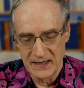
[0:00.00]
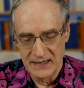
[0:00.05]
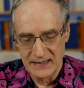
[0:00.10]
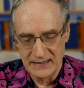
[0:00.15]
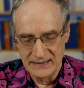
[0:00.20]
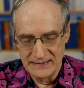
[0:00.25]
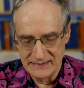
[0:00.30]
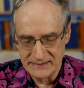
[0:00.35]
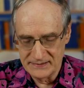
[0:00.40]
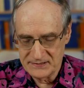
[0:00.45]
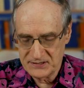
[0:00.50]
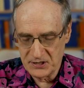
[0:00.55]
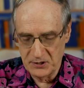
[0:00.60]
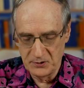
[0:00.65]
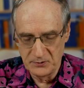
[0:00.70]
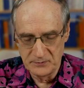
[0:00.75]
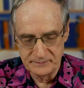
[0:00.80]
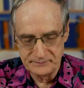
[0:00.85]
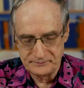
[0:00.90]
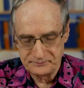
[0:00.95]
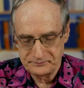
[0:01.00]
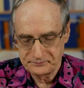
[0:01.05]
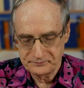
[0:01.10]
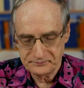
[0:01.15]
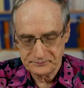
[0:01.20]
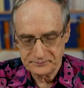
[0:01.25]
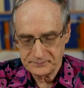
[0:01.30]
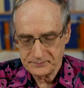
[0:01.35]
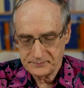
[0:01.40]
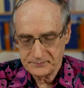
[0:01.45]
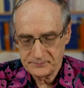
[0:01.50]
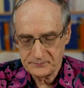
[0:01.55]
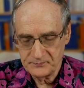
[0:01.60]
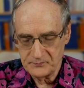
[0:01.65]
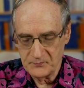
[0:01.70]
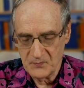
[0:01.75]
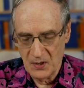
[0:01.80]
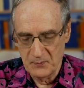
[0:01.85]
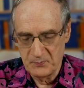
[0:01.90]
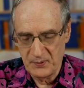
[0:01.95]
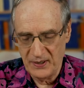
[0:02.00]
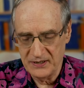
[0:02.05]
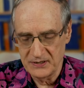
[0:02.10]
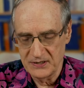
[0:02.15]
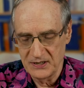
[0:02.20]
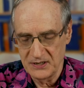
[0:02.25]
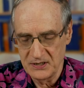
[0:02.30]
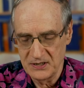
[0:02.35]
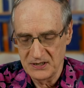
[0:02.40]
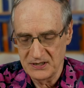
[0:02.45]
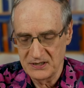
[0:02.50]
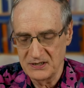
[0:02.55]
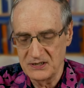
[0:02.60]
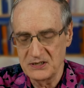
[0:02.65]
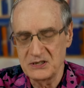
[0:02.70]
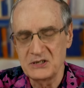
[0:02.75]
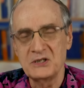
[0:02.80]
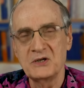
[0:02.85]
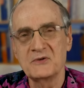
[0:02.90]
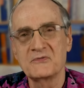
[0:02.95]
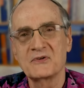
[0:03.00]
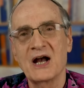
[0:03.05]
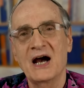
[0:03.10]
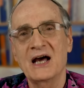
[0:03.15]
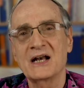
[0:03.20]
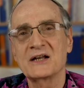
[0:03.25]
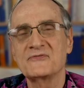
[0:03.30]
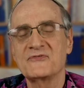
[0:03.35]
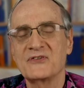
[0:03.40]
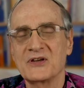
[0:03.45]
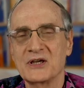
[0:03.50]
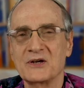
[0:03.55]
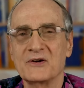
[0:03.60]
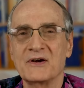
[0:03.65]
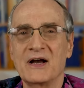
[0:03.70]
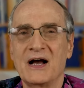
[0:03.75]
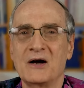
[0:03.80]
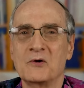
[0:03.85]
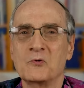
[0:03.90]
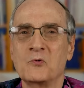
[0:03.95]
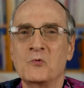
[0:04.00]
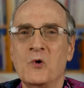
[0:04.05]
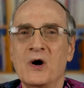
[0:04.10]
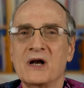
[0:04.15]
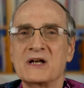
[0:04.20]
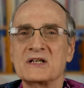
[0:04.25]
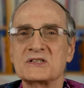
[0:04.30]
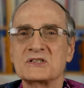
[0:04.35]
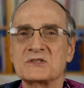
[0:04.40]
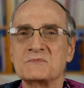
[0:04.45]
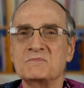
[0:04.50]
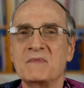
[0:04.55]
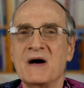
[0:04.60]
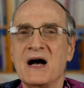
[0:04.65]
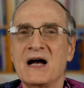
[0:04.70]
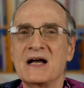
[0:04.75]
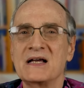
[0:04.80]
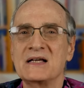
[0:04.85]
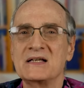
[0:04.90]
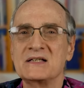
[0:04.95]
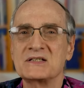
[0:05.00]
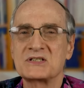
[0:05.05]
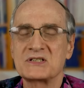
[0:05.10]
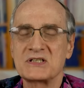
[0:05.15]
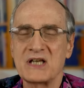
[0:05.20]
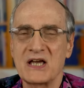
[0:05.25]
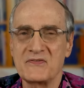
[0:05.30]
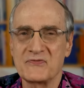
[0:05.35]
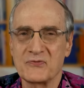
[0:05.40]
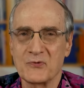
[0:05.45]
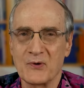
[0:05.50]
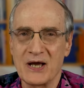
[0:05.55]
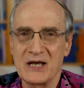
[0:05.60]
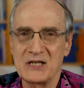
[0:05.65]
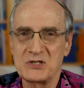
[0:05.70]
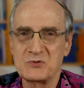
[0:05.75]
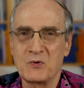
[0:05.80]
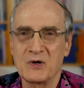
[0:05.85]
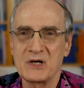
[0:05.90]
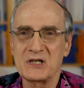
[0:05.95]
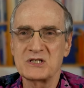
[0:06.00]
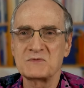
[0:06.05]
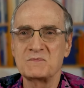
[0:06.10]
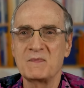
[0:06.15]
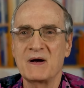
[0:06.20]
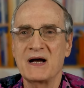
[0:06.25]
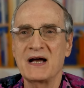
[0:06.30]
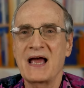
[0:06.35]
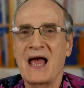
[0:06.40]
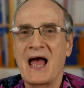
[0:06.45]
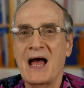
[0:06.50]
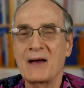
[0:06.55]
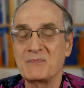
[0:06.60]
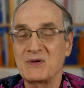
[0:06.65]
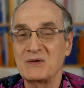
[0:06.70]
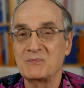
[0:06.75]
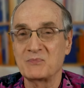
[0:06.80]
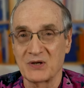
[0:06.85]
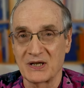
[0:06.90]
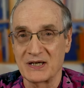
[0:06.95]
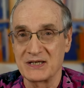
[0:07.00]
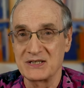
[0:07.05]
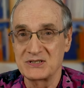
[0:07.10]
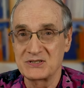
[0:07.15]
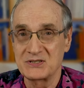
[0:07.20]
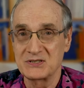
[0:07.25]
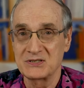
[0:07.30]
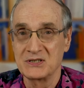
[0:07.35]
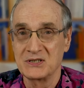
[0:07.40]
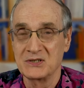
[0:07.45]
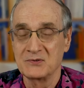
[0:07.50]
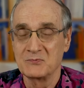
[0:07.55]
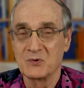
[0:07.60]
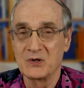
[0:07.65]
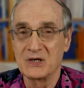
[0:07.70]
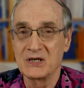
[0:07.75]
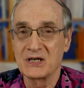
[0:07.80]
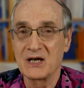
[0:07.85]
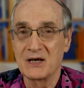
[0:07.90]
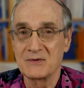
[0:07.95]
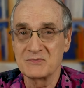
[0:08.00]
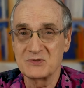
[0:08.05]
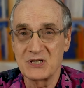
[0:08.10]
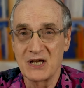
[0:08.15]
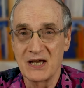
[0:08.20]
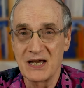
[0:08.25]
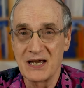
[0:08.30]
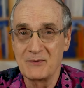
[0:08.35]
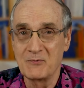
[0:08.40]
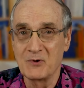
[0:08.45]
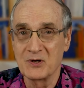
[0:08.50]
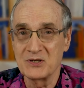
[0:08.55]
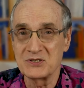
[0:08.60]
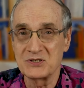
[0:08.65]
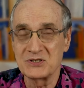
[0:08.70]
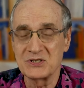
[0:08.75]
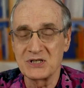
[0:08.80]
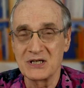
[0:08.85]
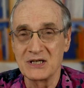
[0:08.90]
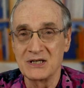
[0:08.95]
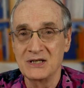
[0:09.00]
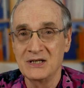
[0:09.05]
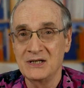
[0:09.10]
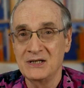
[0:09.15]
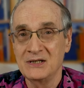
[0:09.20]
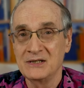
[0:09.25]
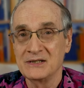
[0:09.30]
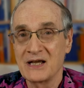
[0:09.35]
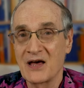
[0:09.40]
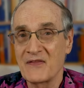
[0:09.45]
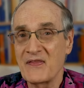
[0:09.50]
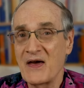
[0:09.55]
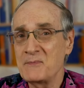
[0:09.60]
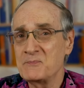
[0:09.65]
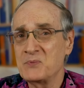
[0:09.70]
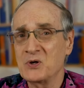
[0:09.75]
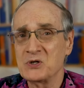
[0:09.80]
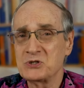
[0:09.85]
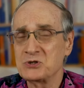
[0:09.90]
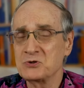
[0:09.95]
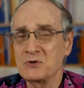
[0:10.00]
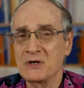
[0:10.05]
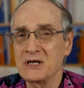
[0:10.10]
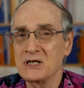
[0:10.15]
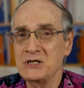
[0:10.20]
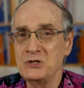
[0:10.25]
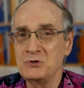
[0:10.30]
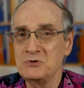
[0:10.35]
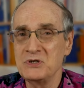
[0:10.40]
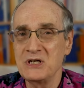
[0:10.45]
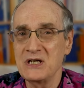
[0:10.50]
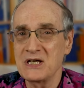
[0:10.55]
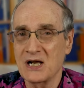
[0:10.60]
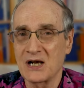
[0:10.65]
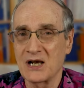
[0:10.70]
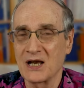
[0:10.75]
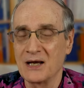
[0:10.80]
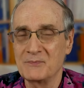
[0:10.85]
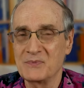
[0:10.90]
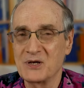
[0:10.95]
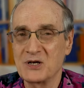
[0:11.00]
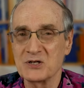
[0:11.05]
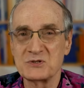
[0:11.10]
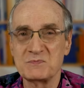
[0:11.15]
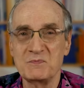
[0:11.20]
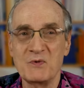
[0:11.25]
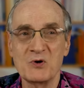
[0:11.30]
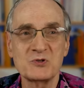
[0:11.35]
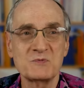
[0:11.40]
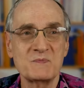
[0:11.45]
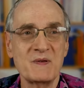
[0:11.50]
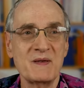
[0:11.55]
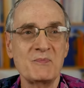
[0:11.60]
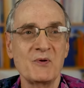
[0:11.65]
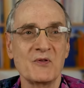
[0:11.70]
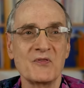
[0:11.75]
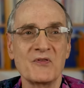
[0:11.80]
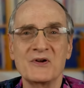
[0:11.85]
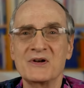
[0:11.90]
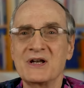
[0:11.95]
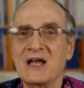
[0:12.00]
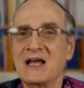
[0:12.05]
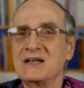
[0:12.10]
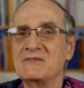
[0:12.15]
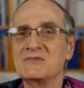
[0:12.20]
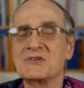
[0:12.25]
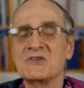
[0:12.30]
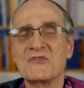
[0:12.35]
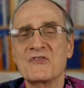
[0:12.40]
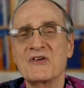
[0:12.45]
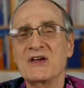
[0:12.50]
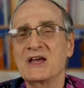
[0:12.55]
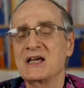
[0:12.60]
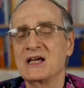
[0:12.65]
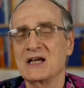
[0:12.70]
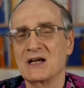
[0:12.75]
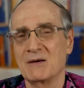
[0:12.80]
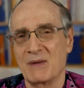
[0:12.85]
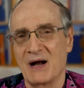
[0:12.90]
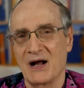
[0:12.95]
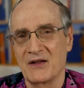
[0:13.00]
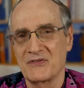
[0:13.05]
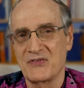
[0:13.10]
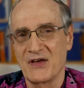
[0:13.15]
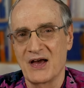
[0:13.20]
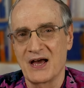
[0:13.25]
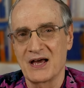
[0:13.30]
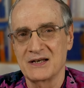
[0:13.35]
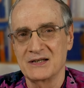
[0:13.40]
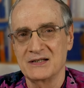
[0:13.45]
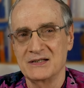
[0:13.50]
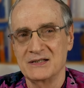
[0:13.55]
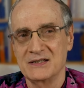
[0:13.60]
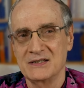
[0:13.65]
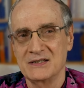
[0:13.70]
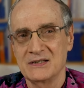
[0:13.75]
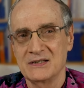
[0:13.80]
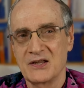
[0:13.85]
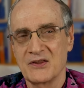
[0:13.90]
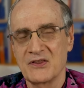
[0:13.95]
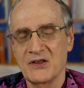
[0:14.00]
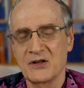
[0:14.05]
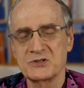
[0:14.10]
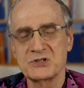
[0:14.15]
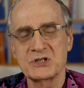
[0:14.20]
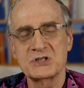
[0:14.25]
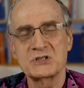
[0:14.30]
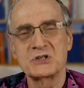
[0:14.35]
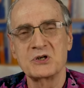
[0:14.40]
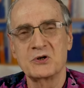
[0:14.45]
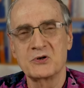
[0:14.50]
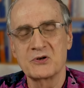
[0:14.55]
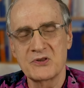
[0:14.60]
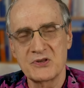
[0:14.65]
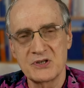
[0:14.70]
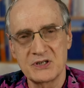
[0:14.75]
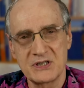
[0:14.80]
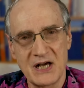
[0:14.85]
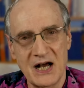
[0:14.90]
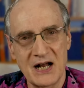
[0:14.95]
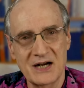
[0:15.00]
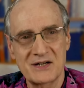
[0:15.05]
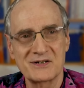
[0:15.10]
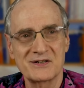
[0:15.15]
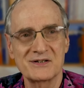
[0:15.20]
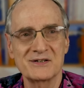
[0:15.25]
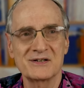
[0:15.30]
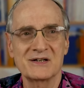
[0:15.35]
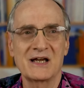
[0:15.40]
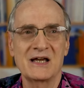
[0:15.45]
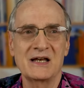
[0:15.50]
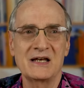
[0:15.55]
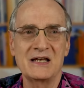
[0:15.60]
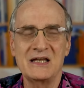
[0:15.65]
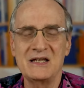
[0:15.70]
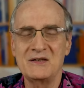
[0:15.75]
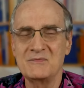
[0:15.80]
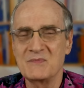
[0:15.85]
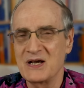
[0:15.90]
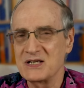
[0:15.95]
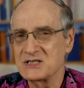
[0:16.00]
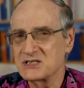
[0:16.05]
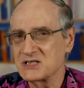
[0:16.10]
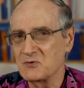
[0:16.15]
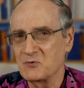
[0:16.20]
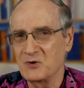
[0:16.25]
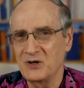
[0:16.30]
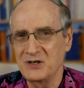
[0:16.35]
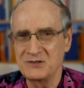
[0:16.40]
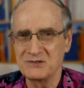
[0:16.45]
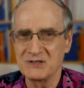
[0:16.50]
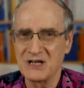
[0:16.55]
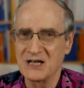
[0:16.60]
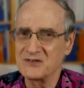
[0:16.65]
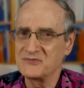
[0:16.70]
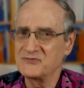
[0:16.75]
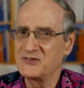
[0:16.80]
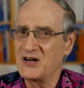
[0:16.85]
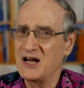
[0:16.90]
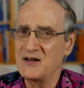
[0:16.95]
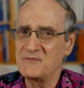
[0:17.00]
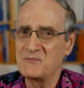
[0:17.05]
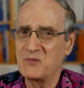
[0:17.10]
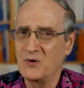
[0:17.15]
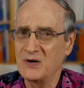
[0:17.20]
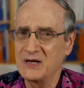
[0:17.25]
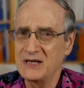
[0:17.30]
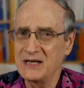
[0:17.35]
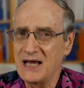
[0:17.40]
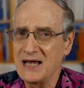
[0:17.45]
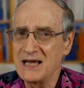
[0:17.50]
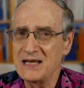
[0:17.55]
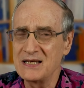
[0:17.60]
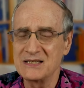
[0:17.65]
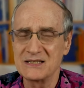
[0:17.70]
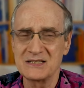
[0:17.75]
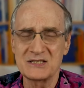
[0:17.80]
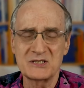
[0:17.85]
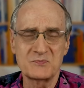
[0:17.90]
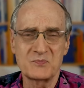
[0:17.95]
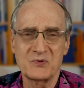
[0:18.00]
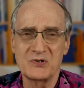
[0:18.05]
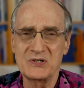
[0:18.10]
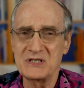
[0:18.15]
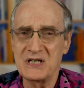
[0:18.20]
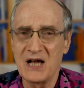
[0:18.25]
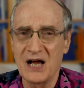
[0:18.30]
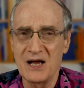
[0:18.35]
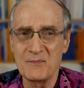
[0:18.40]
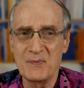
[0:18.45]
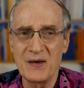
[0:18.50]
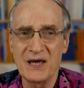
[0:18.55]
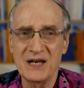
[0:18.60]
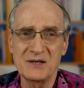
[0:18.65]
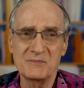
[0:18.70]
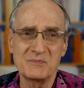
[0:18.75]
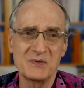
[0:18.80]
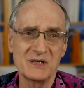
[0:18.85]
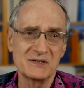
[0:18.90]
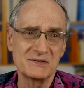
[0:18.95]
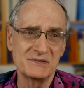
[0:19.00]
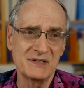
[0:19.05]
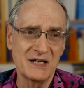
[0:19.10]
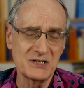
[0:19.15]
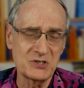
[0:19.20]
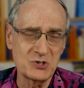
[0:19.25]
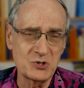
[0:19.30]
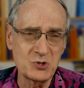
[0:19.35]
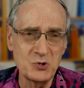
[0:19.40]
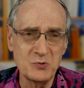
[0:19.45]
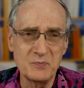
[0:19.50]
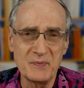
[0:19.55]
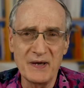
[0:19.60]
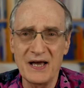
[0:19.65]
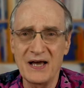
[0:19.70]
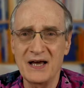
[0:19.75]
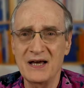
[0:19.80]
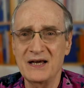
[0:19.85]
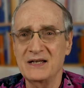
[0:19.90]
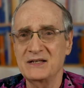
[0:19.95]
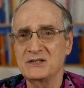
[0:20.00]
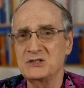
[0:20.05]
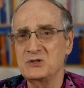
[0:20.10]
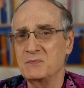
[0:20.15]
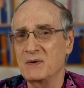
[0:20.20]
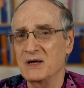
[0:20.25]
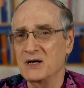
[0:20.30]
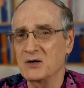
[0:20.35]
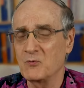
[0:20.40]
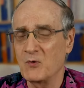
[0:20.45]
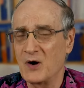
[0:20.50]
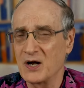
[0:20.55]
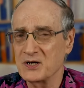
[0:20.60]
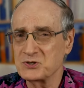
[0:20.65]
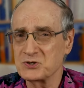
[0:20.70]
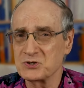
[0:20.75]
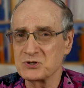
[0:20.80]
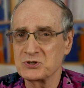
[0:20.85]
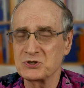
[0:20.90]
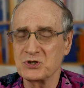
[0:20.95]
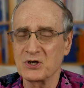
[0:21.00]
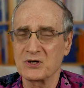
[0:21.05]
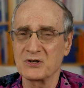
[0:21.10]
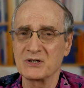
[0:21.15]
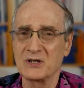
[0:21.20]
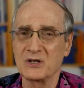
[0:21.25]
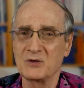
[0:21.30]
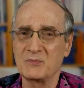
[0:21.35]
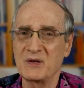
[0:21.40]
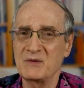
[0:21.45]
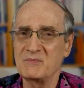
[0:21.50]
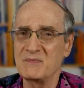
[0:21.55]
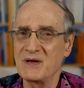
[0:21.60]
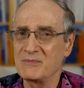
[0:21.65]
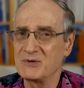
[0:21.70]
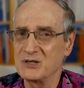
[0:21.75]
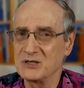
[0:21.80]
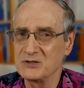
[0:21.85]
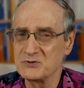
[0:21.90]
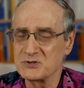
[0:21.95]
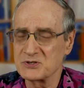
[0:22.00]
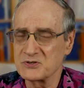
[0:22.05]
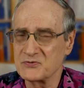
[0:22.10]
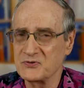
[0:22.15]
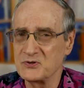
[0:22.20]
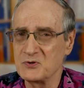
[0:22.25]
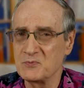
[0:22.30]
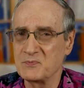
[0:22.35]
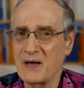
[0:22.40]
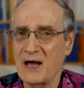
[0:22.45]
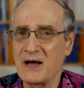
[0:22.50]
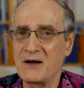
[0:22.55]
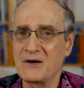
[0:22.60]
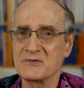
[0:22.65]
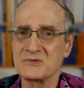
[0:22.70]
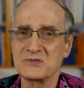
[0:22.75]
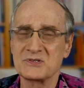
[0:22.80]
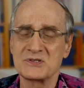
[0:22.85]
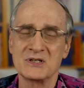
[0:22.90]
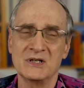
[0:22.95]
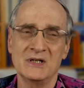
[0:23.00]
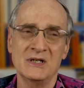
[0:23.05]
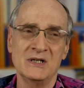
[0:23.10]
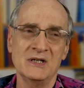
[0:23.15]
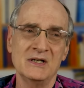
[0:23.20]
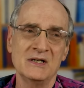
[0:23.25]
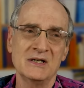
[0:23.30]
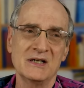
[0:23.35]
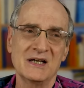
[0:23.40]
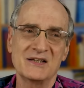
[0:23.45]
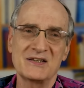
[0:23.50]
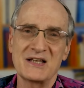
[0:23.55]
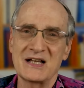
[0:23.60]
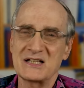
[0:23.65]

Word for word: Uh, so, but you've got to figure out what is my safe range, what is my happy place when it comes to A1C. Now, that puts you in a unique club because most people, they're not even thinking about that. They'll just go to the doctor and he may say, Well, you got a 5.8. It's pre diabetic, but not too bad. You better watch your sugar a little bit, maybe lose a few pounds. And